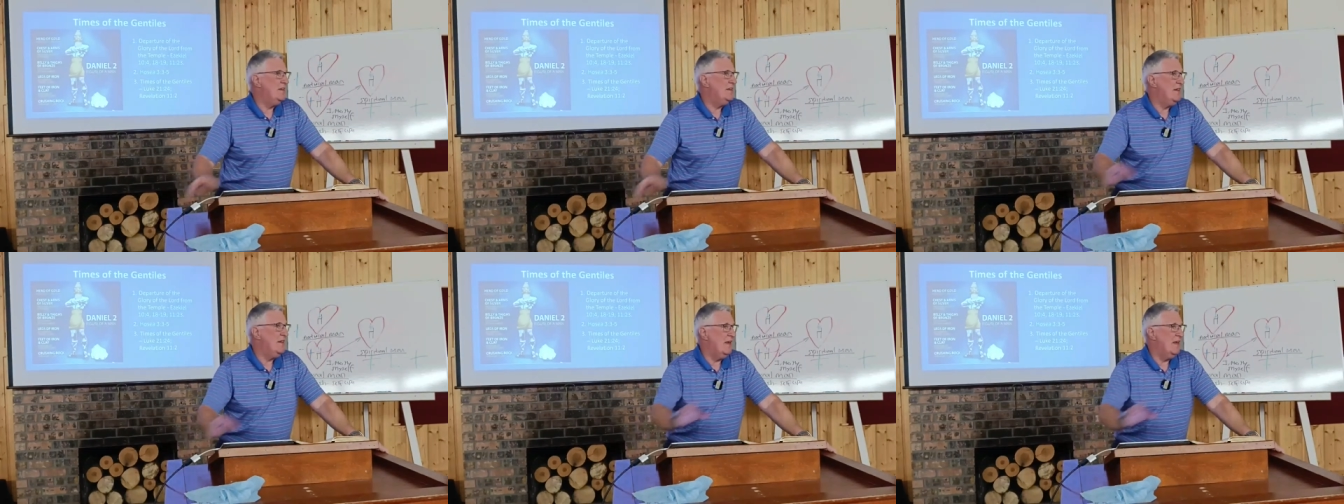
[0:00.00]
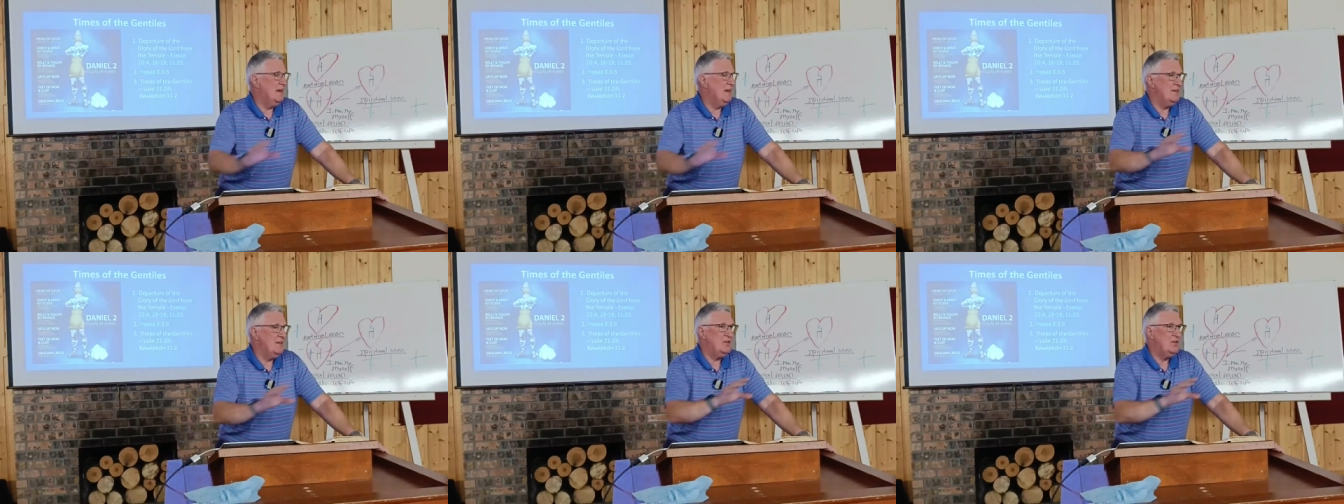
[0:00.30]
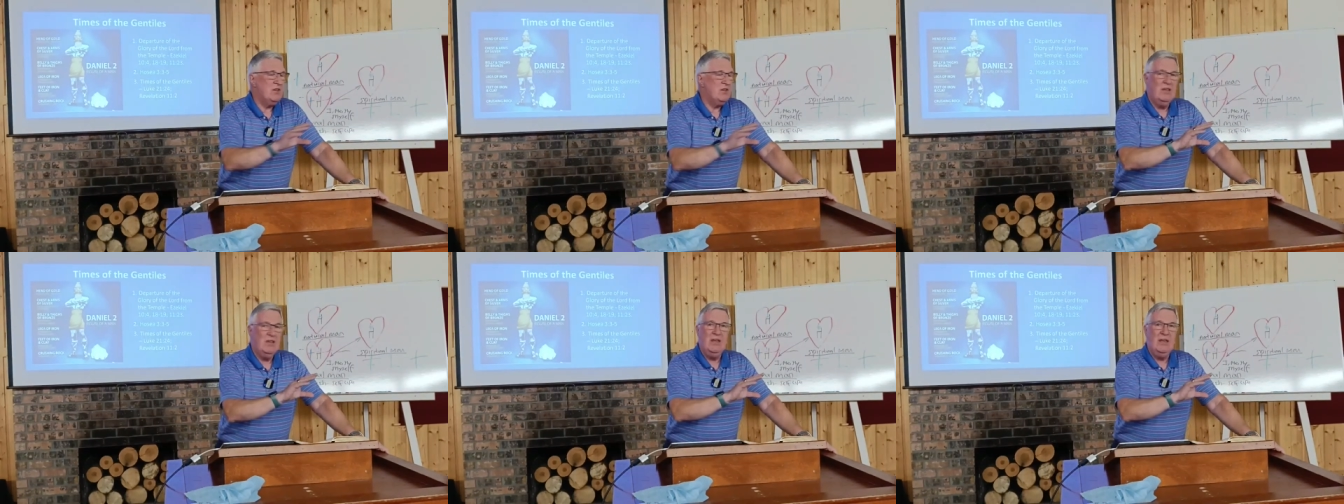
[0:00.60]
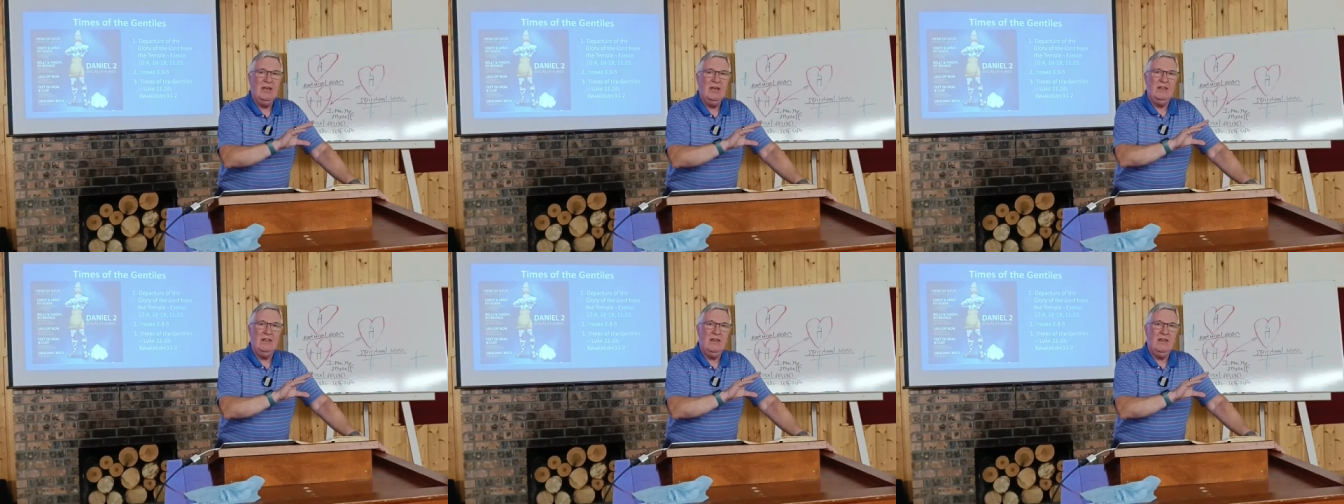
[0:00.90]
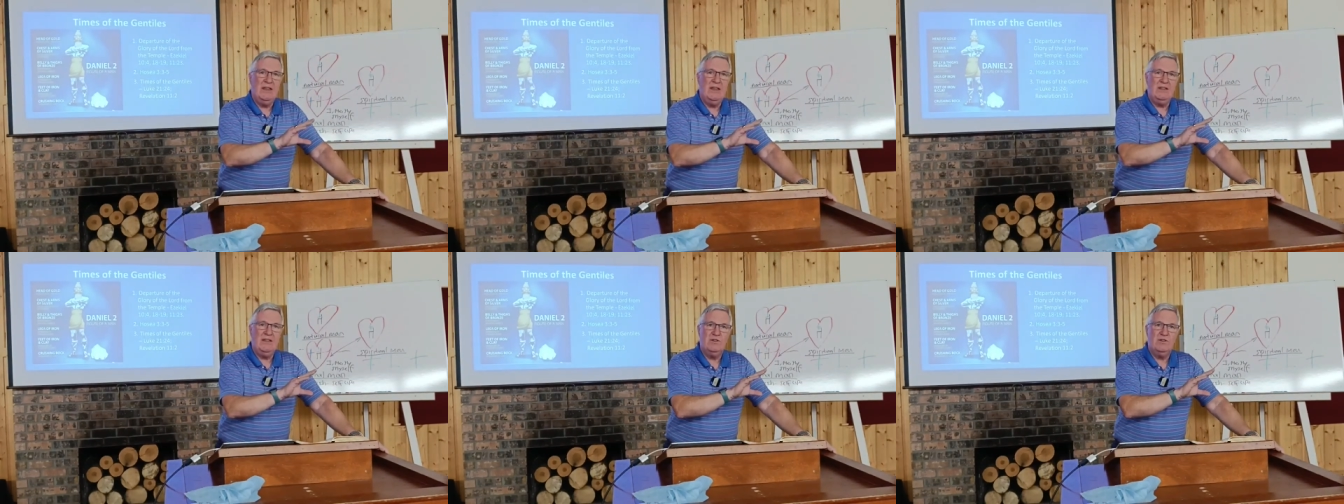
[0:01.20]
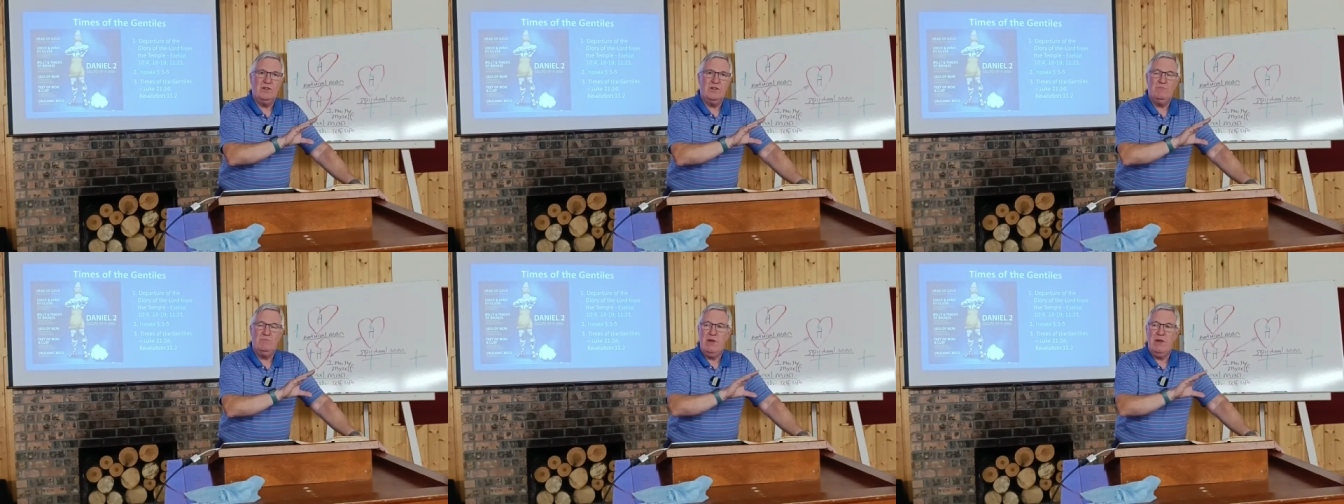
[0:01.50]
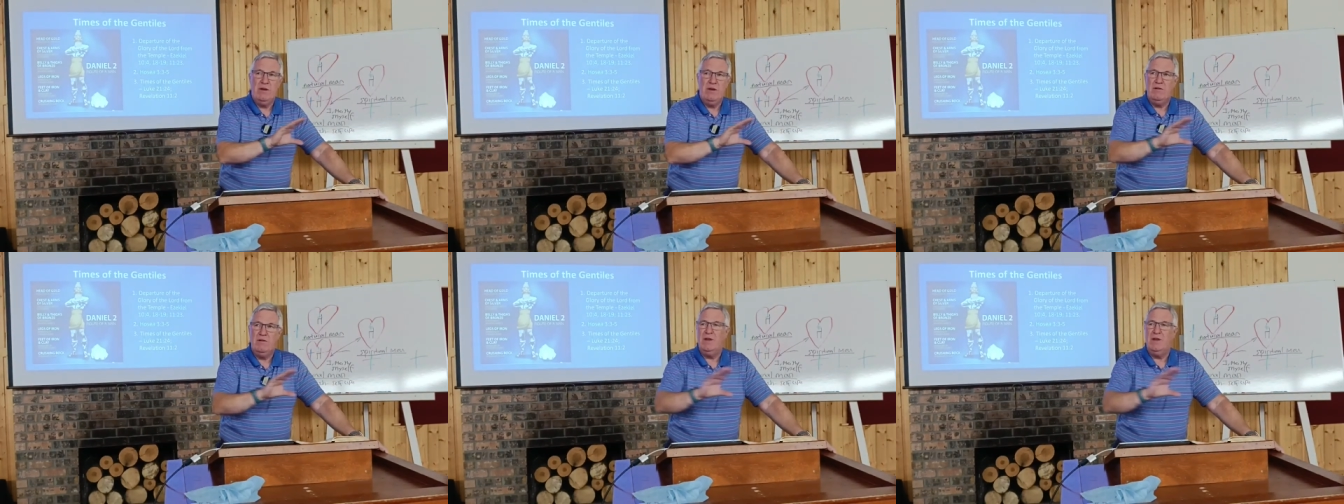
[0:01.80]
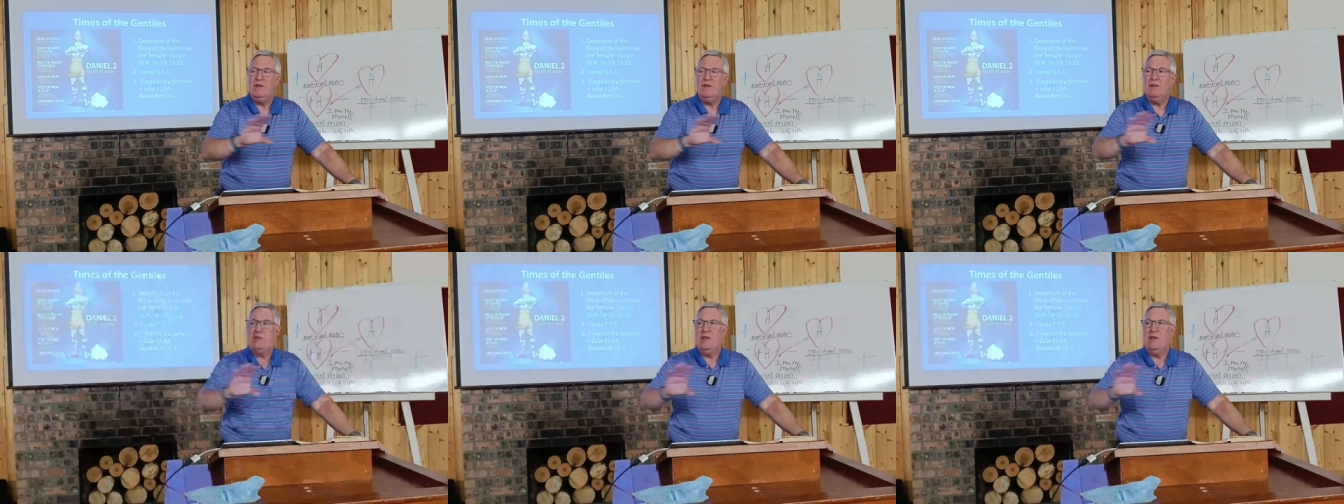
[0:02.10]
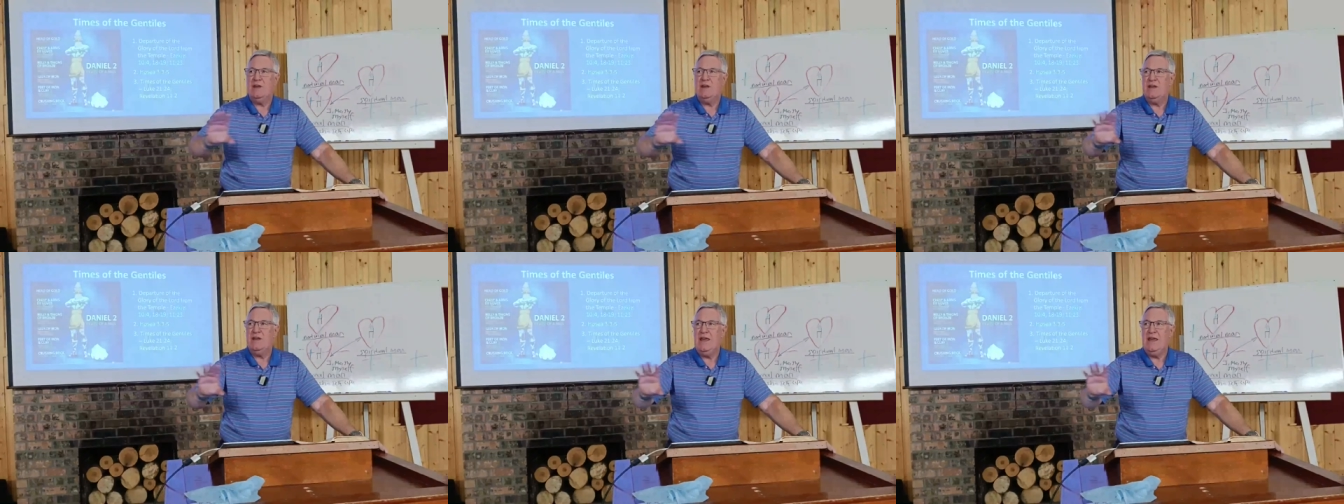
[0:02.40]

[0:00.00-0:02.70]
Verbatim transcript: tell us that there's a period that